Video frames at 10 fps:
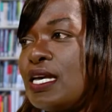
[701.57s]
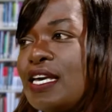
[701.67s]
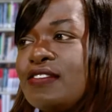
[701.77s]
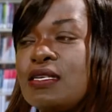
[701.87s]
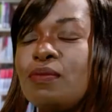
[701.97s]

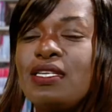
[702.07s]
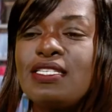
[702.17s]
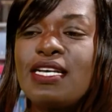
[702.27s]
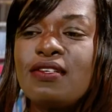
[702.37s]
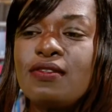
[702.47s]
If somebody
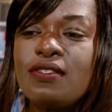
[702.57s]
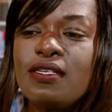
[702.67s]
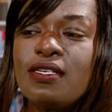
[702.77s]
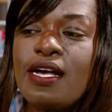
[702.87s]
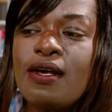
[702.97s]
tells
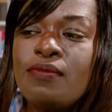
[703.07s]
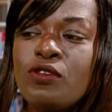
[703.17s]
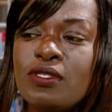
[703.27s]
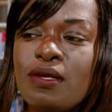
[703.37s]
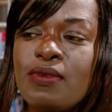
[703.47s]

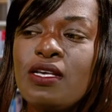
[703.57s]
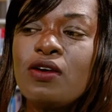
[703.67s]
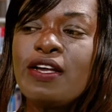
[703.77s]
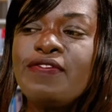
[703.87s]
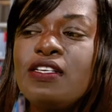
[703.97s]
you something, or
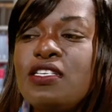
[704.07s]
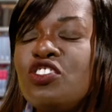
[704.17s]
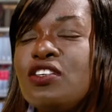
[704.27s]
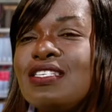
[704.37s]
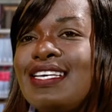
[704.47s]
if the
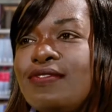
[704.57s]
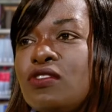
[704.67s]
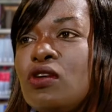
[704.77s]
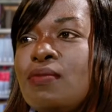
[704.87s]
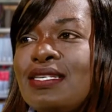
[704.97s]
teacher gives
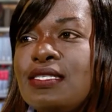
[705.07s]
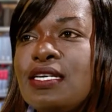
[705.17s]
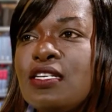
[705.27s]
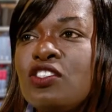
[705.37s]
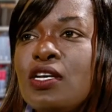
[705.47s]
you a
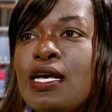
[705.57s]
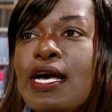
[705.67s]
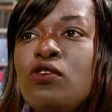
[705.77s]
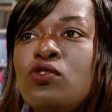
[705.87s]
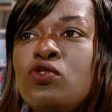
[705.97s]
message
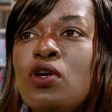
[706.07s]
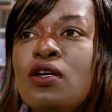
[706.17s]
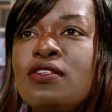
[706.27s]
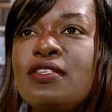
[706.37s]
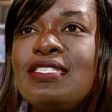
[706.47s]
and you do not
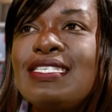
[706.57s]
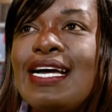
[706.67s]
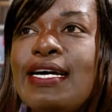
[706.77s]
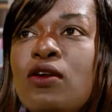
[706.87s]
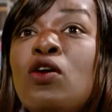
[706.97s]

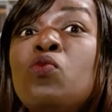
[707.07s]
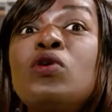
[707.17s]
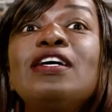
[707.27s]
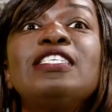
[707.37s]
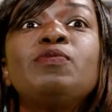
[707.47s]
understand, or
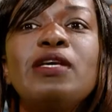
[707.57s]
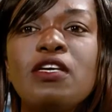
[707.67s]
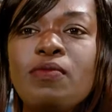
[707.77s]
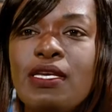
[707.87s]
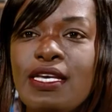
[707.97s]
where it's being
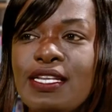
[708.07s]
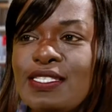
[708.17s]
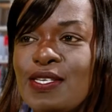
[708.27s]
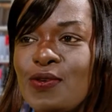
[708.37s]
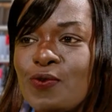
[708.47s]
communicated
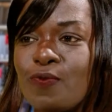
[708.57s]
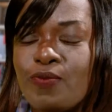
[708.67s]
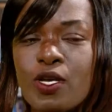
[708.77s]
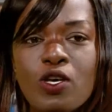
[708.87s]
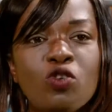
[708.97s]
to you,
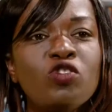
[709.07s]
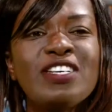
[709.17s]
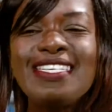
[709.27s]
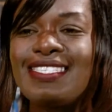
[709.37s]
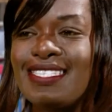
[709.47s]
you
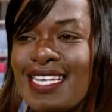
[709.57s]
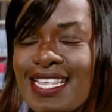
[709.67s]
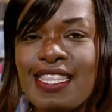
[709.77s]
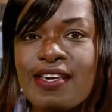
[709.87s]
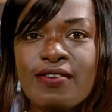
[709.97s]
just sit
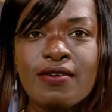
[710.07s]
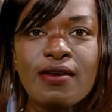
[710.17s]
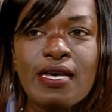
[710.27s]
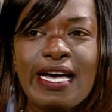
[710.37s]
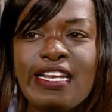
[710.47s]
there
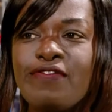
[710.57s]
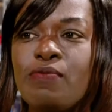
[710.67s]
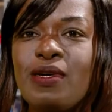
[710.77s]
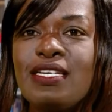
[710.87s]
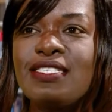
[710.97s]
and
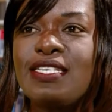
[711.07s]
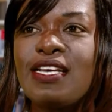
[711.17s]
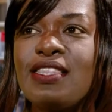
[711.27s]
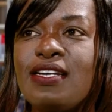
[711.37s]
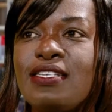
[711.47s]
everybody is
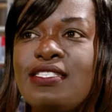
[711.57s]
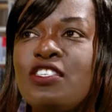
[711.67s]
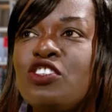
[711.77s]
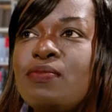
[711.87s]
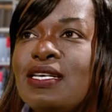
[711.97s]
sitting there and the
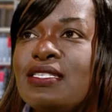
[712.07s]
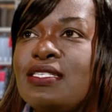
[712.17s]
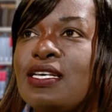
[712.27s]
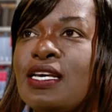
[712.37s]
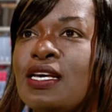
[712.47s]
teacher may
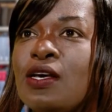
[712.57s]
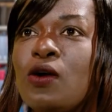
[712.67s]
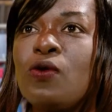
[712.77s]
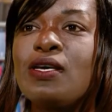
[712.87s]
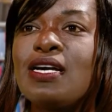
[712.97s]
say,
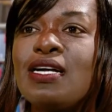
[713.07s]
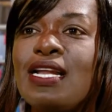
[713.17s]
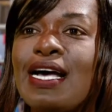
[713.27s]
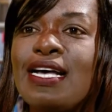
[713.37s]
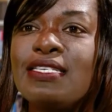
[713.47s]
okay,
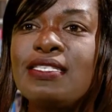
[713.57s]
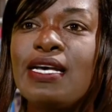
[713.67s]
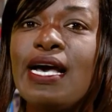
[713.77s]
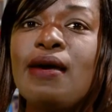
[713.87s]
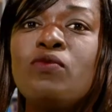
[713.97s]
class,
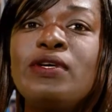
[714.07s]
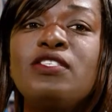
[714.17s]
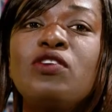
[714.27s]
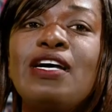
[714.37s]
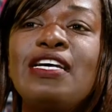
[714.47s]
and
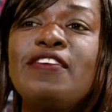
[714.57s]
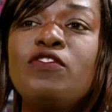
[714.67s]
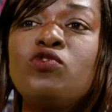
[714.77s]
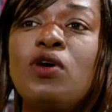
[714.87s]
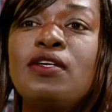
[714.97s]
raise your hand if you
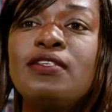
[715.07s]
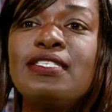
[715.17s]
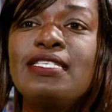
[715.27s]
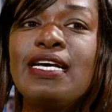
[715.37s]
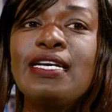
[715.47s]
don't
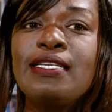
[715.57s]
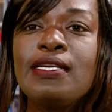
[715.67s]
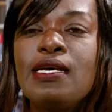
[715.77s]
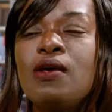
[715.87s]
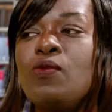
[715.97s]
understand.
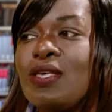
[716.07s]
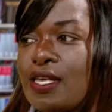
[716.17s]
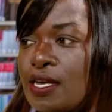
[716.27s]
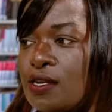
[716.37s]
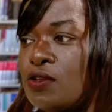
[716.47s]

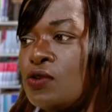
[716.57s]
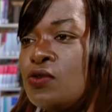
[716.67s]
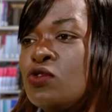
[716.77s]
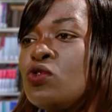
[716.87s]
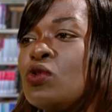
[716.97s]
Within you,
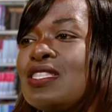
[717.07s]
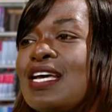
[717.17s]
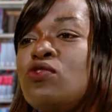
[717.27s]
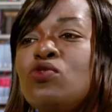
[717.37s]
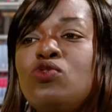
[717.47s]
you know
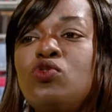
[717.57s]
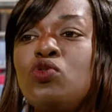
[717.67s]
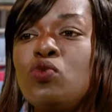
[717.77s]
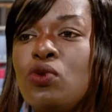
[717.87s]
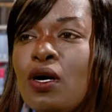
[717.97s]
that you
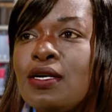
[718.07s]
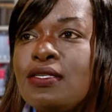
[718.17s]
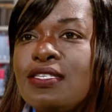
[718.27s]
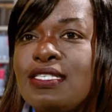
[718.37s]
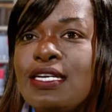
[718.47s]
do not
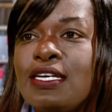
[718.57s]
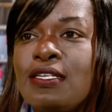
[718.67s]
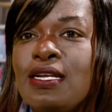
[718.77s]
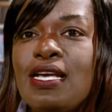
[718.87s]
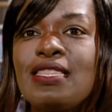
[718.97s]

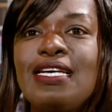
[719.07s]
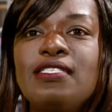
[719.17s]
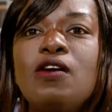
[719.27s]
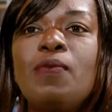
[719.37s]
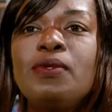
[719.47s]
understand. That's
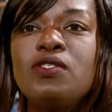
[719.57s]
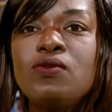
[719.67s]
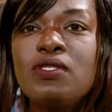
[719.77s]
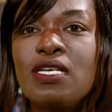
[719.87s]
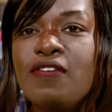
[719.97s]
the
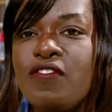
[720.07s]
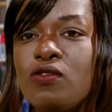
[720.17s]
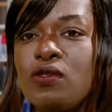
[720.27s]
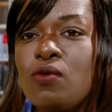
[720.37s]
opportune time for you to